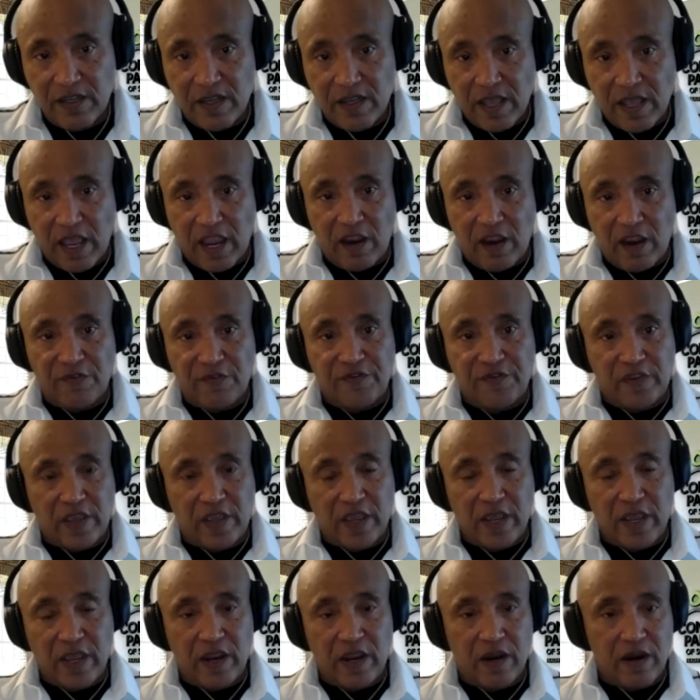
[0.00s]

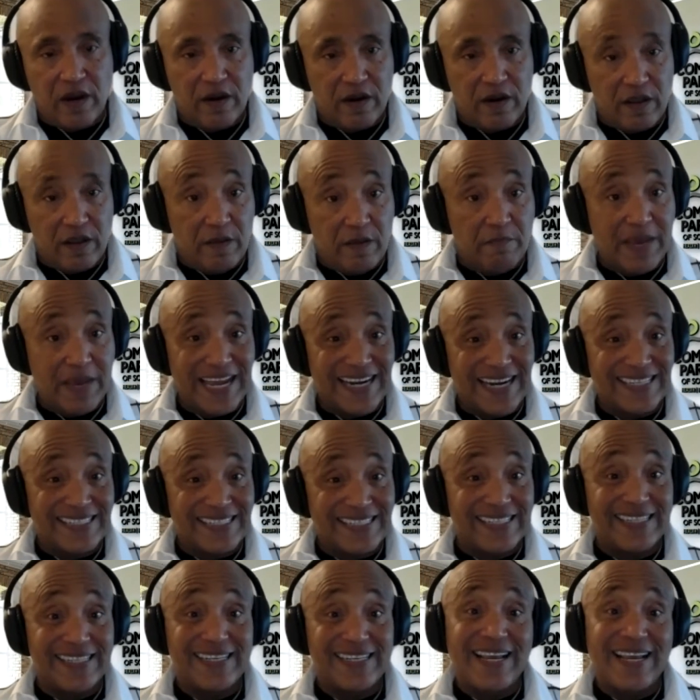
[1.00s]
healthcare
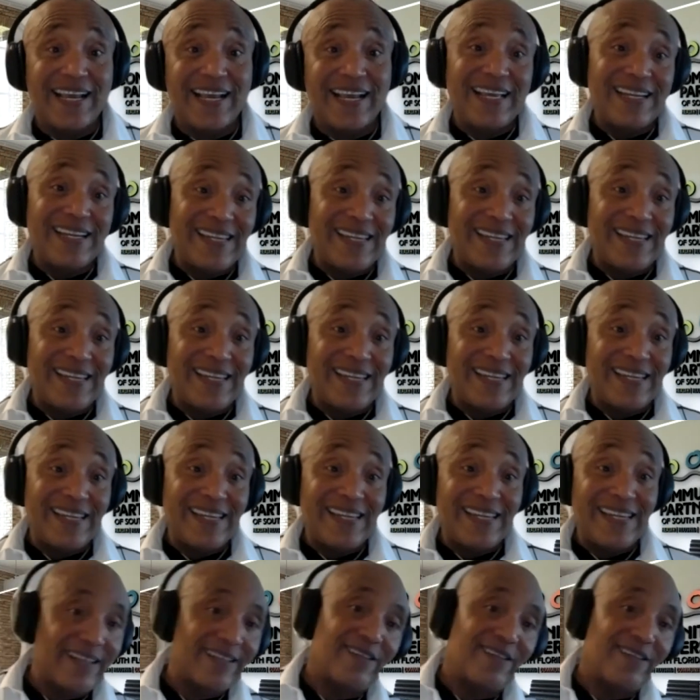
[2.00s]
medicine, not
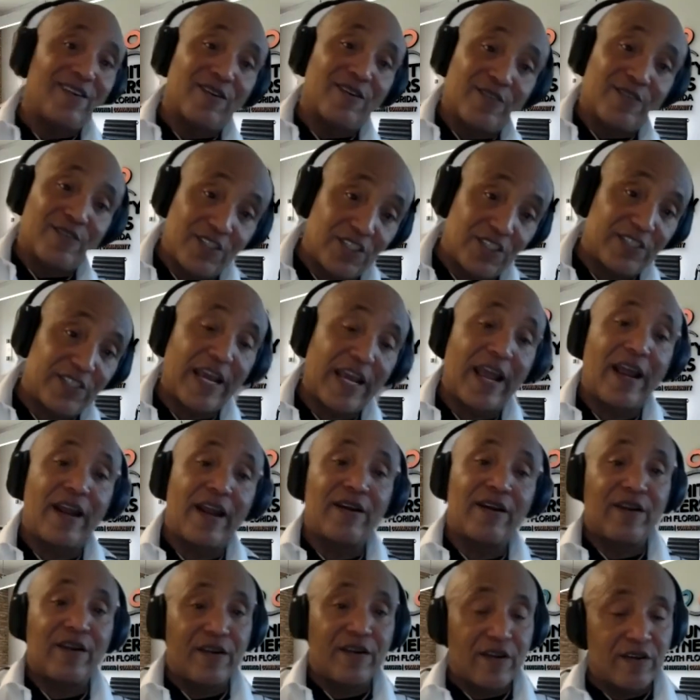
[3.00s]
you know your
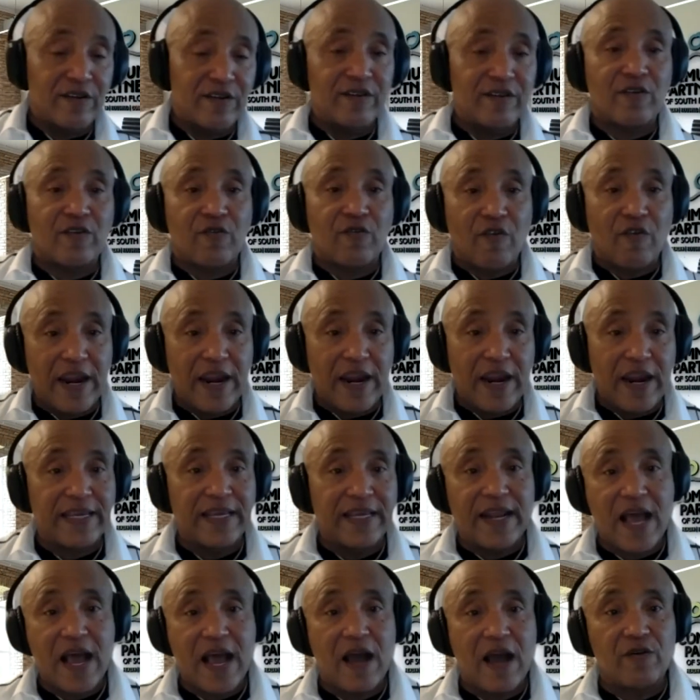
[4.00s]
standard crank it
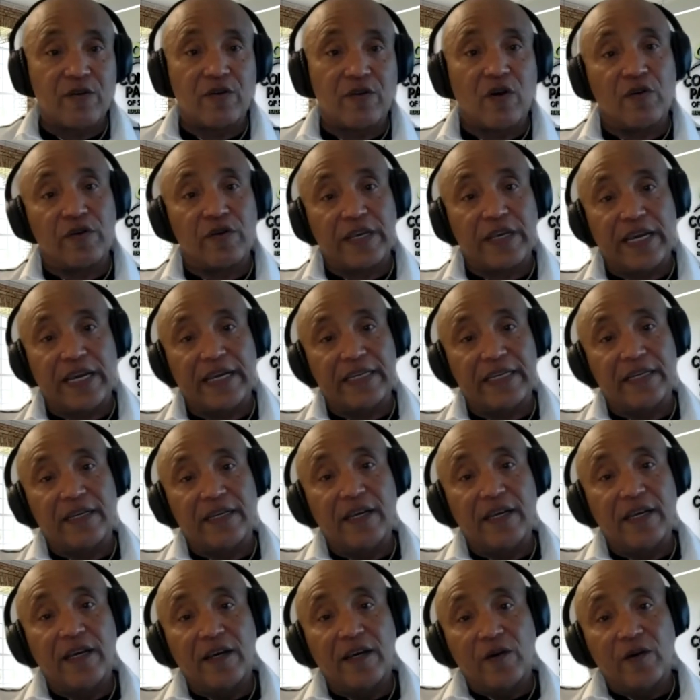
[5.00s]
out. Okay,
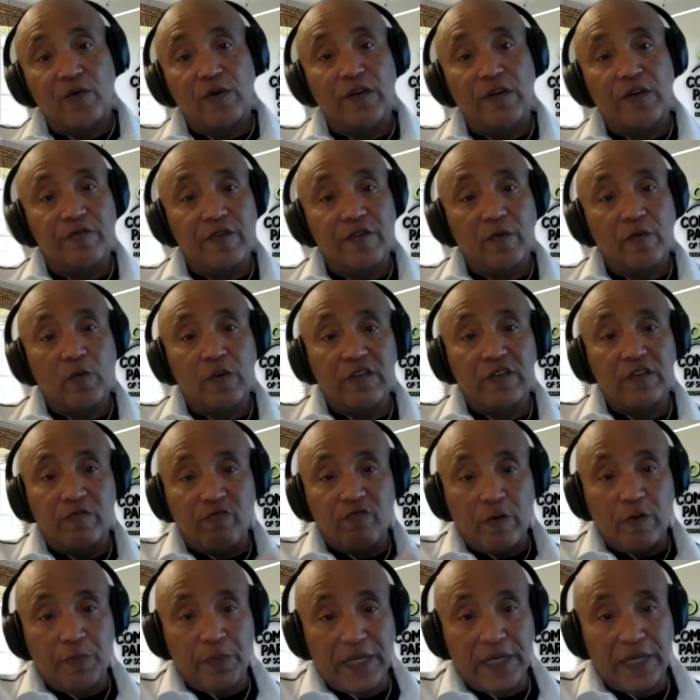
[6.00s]
we we
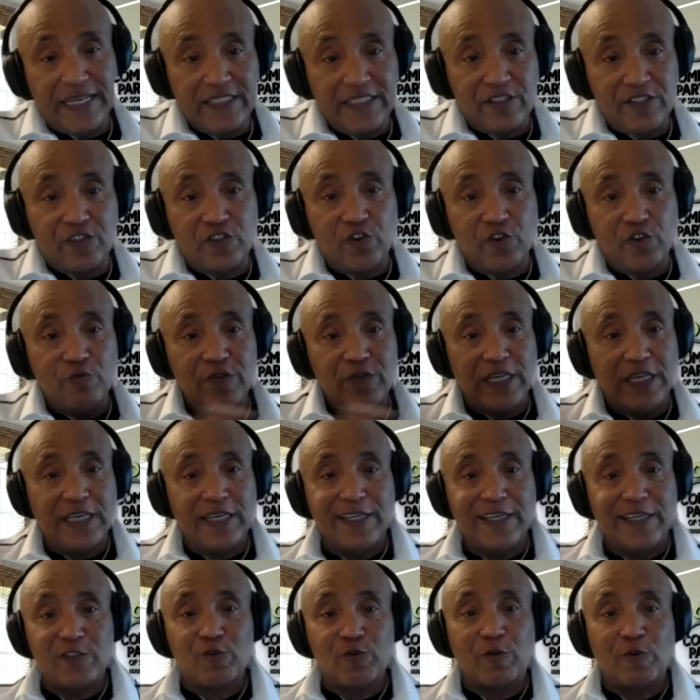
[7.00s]
replaced two
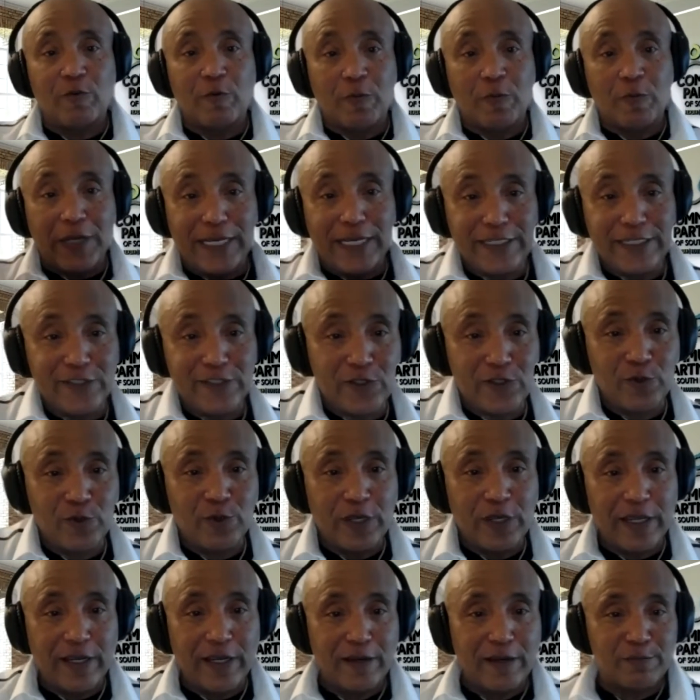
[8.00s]
knees, we replaced two
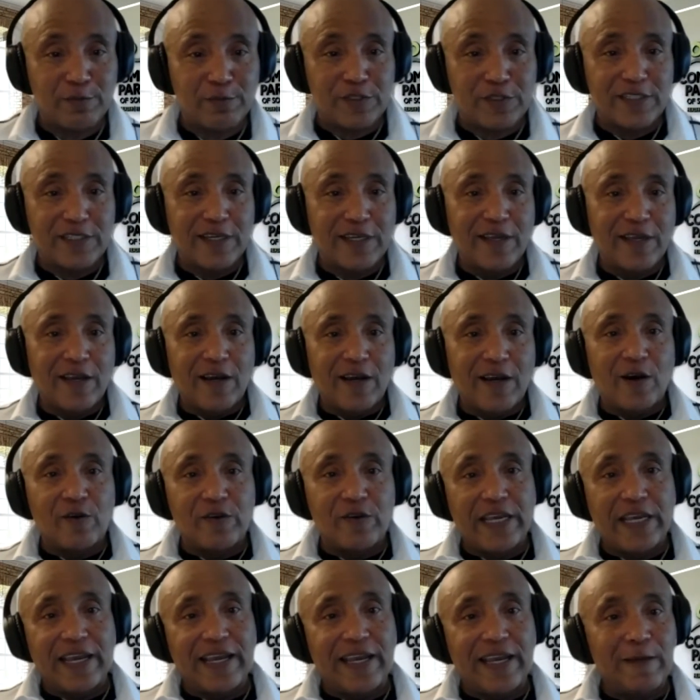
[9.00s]
hips.
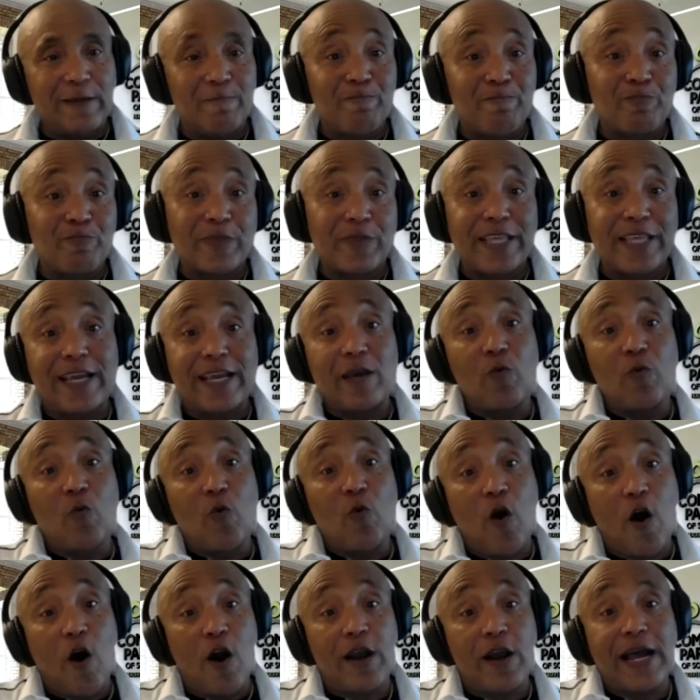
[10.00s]
Okay, they can
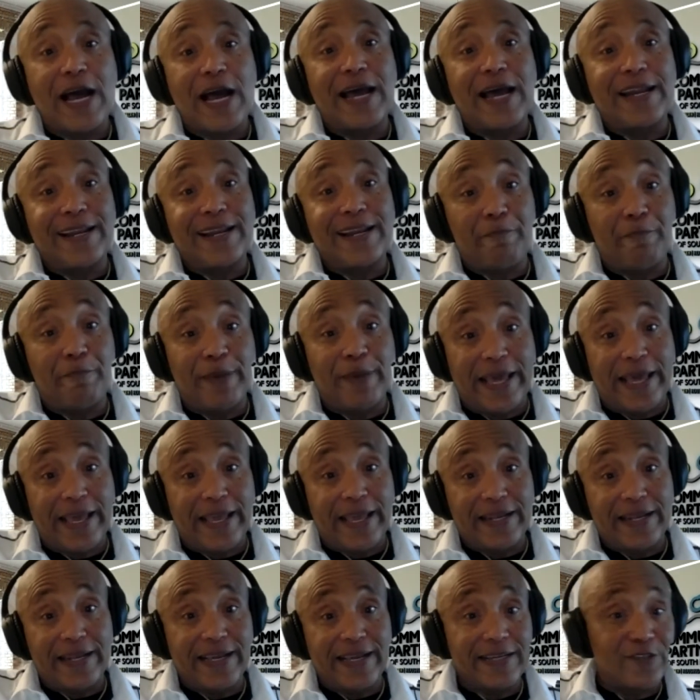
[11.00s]
walk out of the bed.
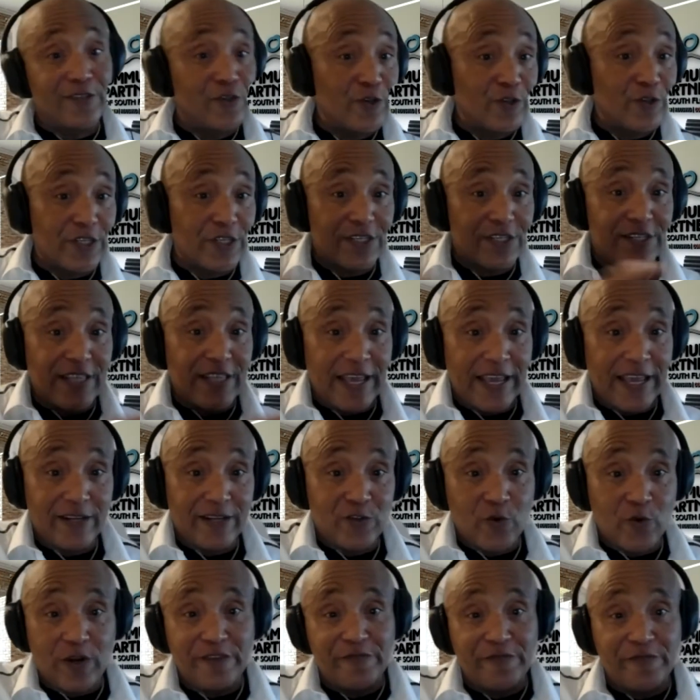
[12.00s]
That's usually thing.
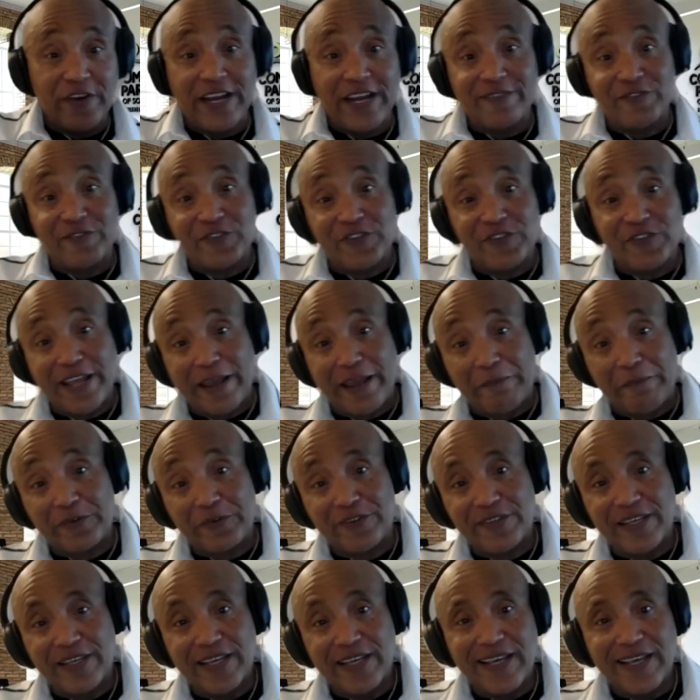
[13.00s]
25 steps.
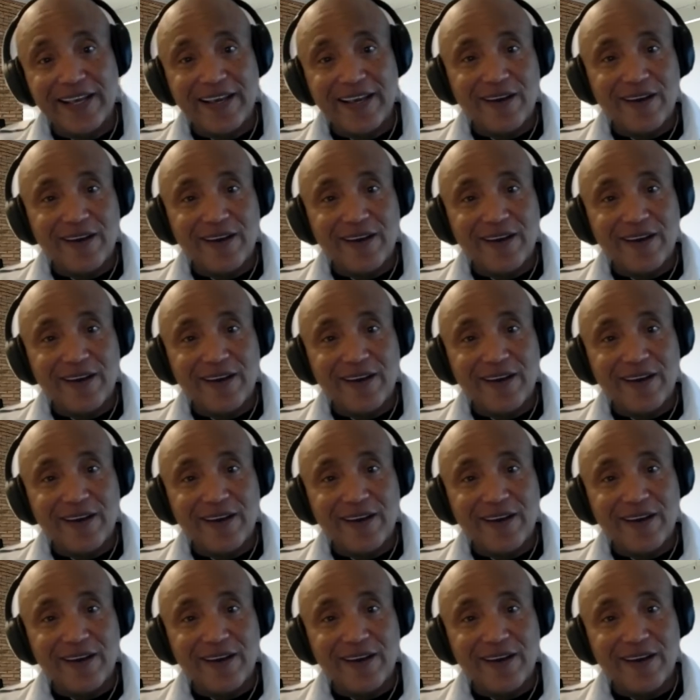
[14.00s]
Oh,